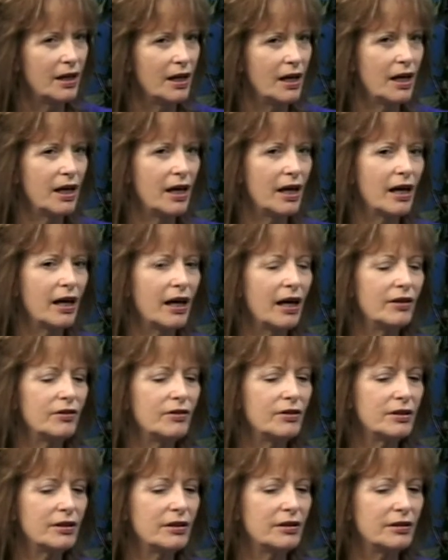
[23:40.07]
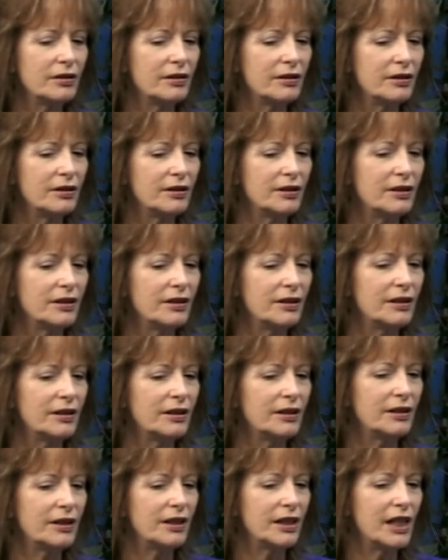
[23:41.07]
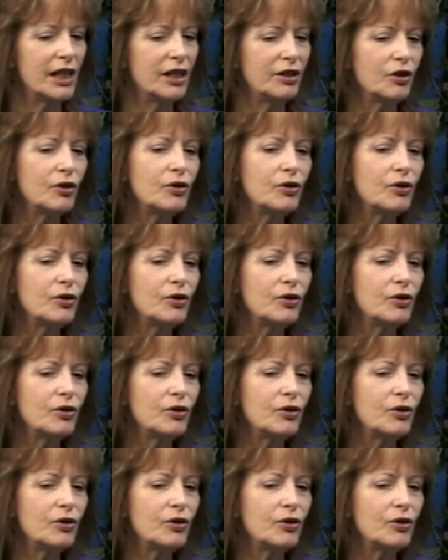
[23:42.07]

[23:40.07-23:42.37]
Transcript: And it